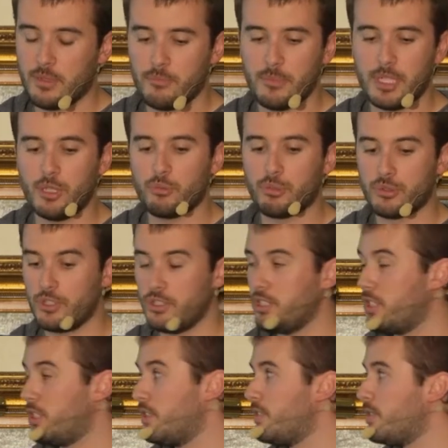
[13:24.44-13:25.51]
many
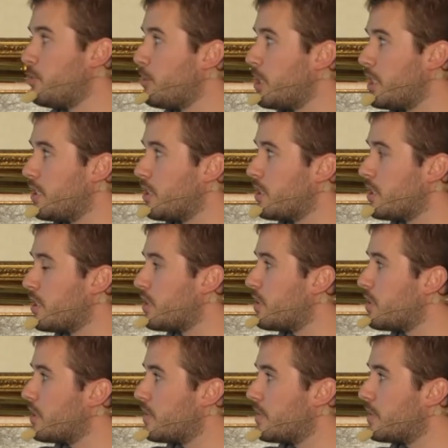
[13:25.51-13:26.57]
opportunities to make
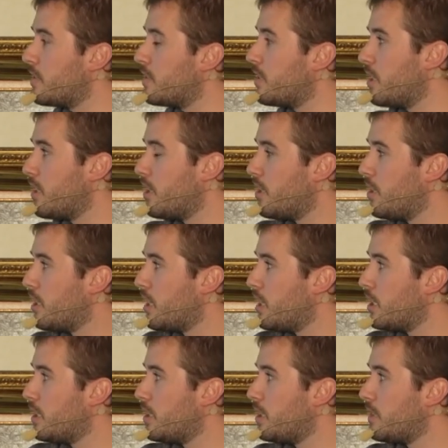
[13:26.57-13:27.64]
this
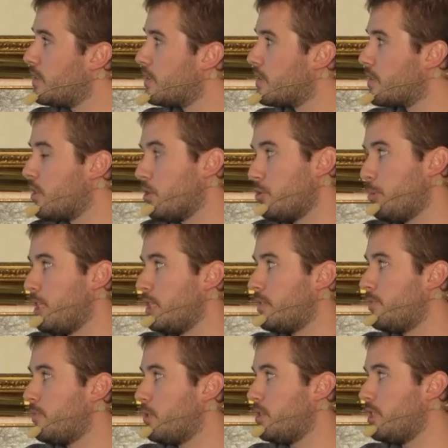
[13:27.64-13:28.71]
code base
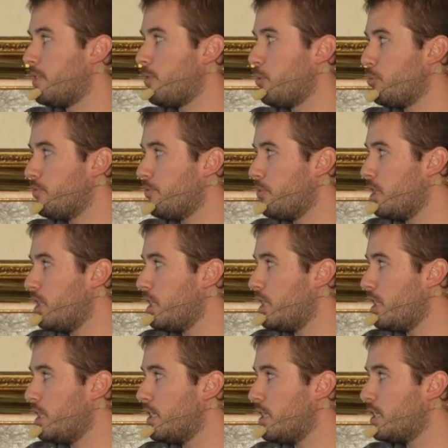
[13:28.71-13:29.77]
very developer
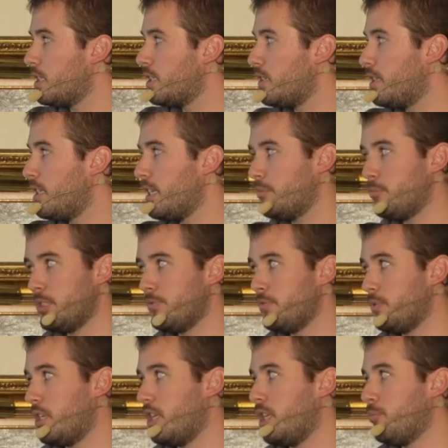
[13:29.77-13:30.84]
friendly. The admin
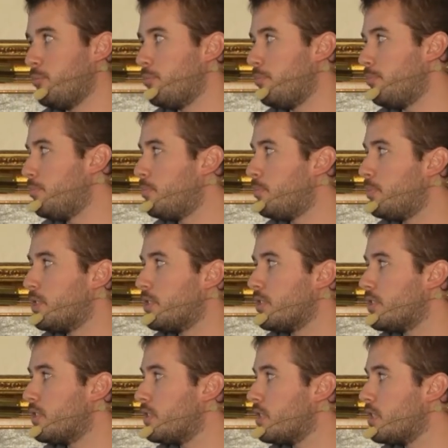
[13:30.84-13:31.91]
friendly
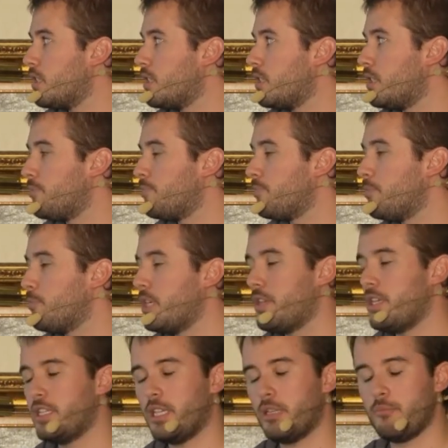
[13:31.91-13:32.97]
part, by
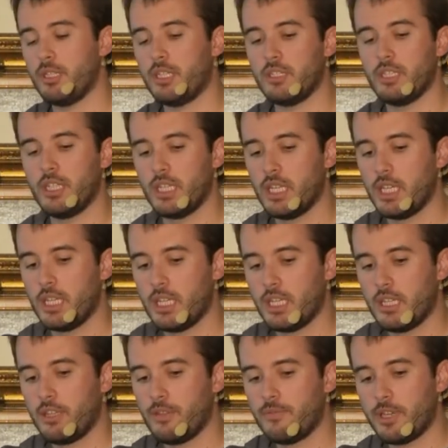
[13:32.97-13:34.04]
that I mean
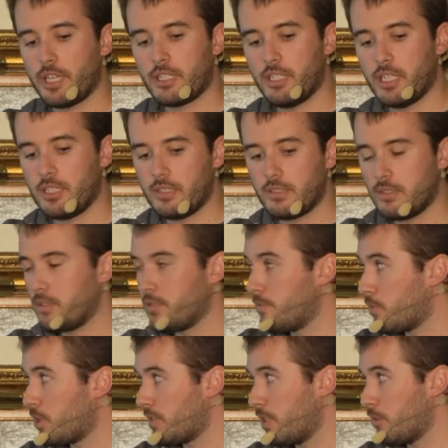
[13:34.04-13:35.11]
the fact that,
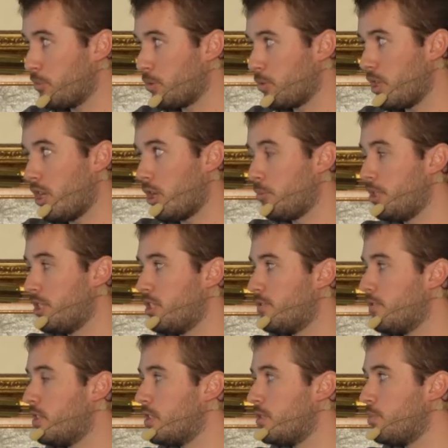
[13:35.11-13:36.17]
for example, RBH
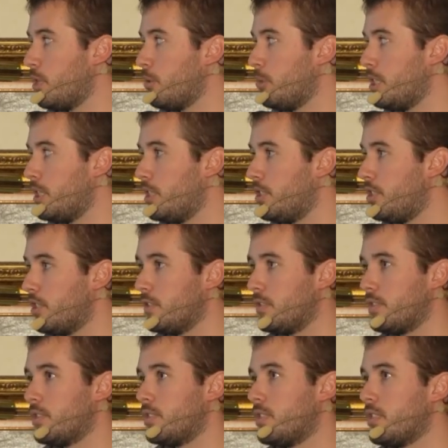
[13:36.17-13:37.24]
Find will be
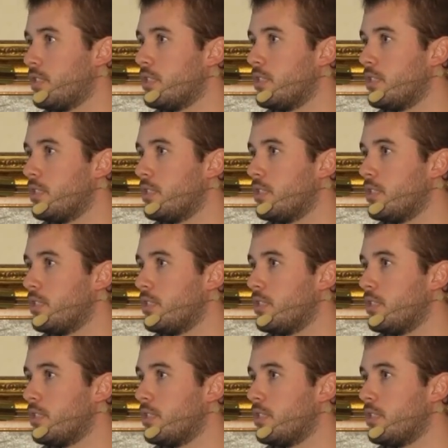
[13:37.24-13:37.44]
just,